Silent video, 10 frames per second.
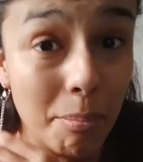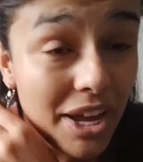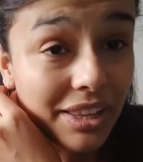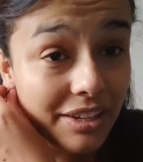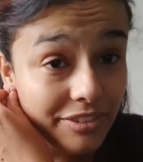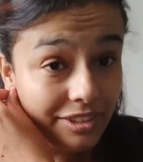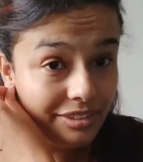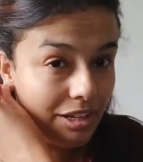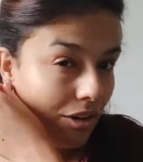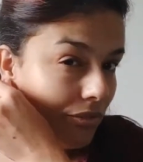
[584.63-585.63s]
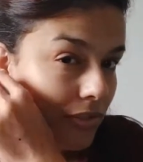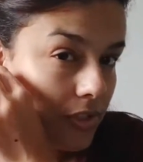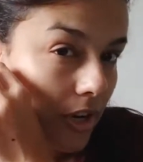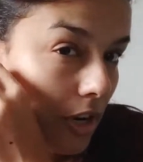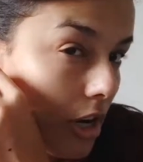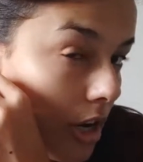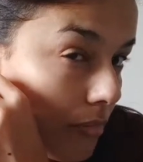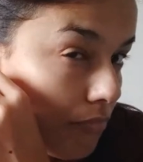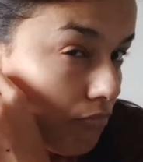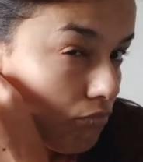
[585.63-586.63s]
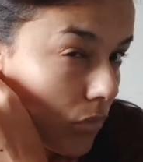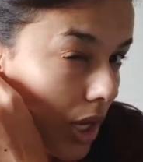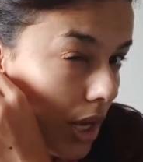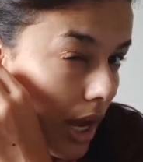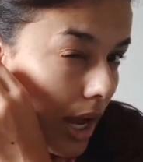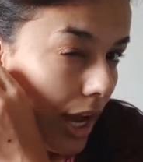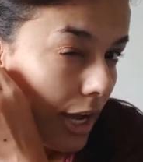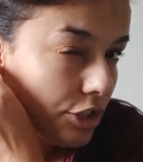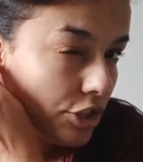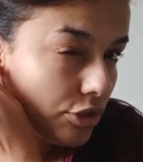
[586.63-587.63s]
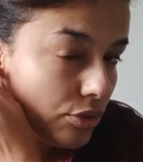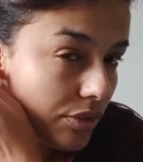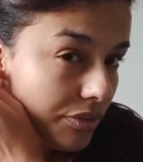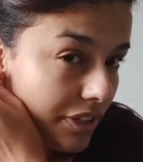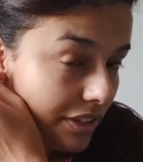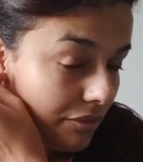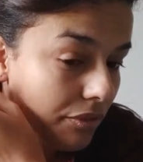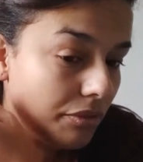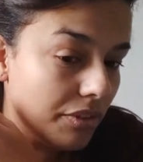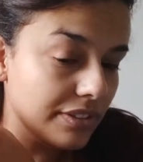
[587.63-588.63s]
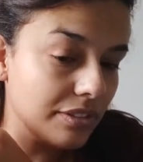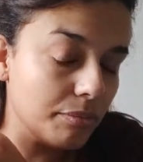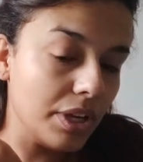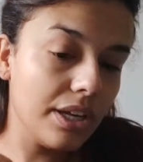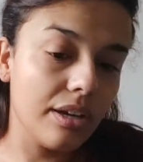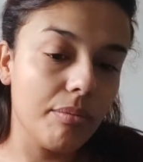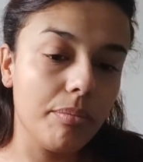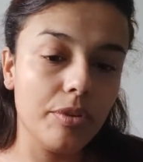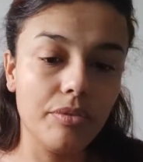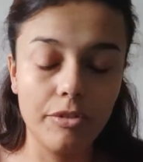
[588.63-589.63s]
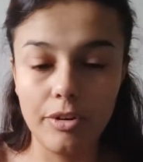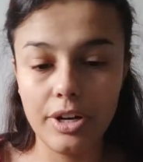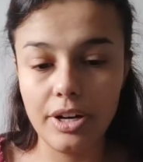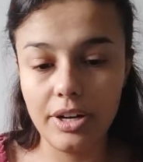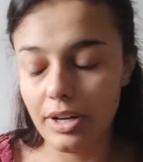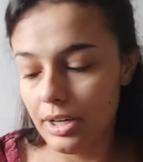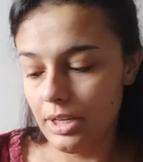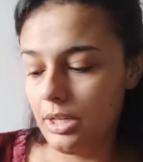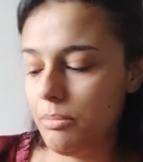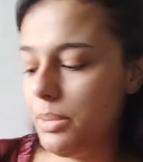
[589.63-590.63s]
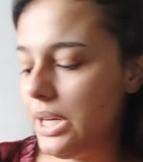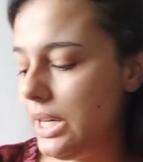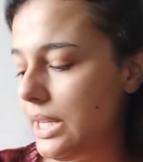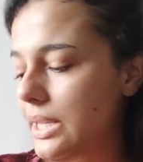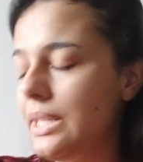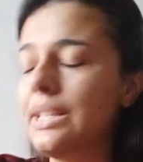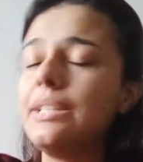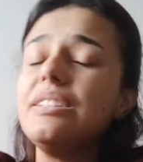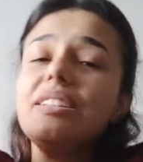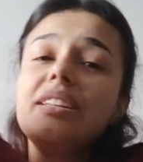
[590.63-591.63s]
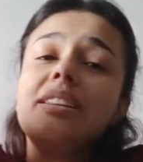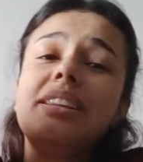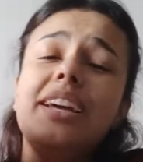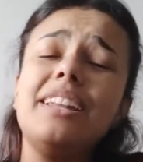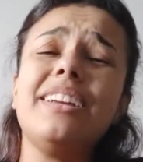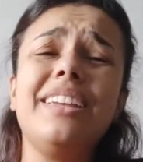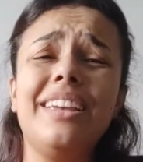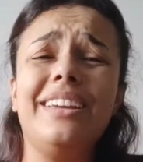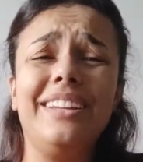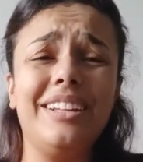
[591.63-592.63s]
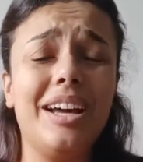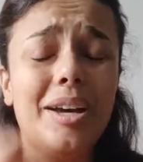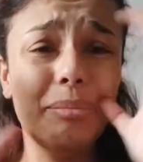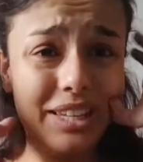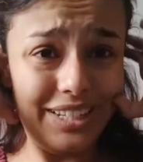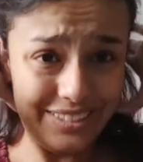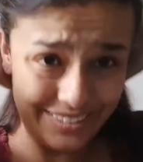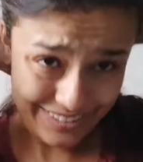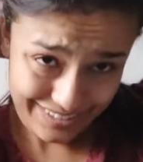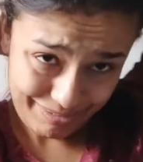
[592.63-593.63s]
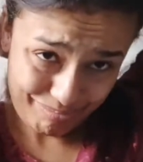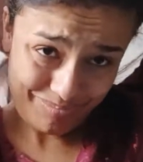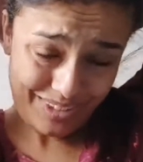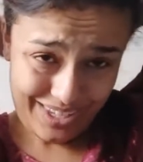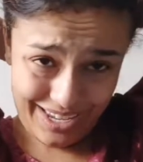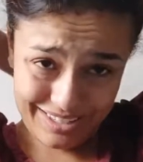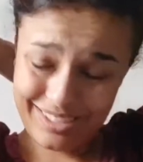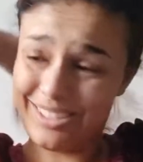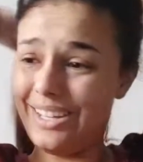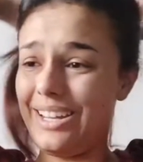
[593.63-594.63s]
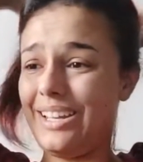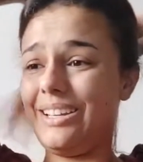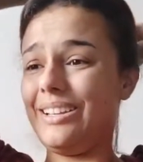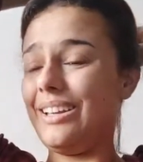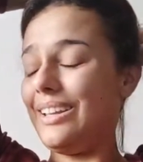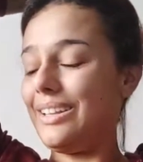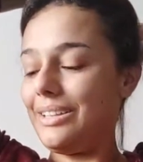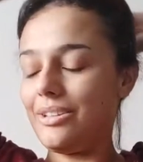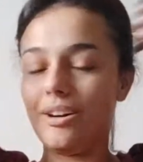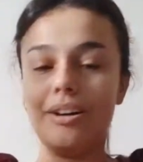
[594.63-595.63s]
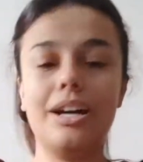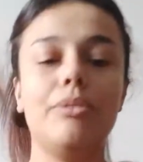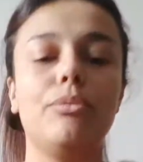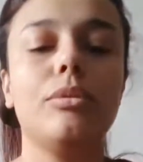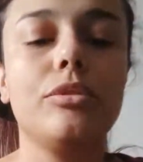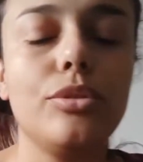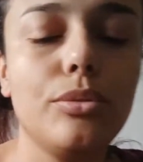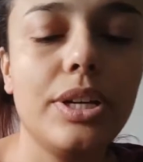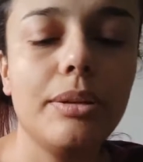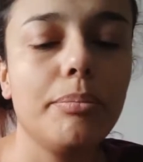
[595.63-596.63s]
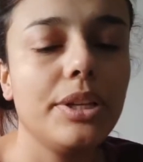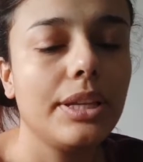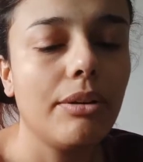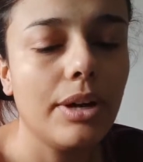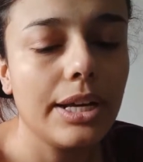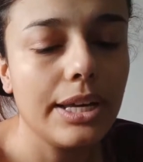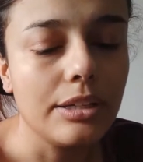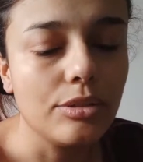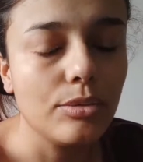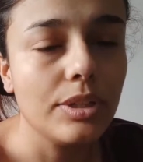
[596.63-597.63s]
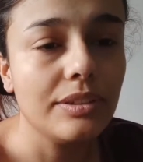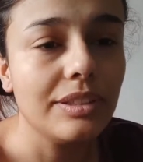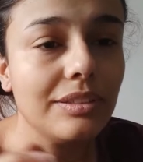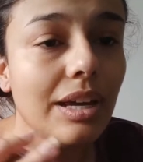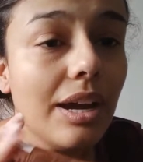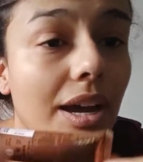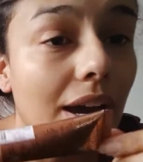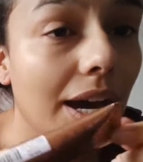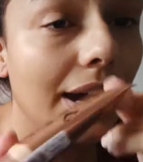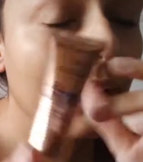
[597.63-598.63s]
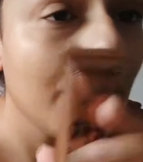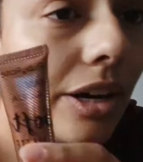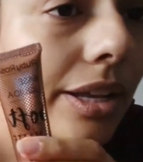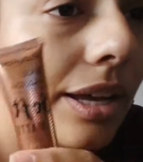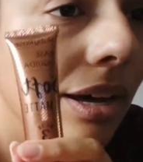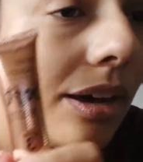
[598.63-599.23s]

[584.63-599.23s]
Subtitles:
My lazy self thought I should do a full face of makeup before, but then again, I'm lazy, as I said, and I thought I won't do it. But now I gotta do it, since I got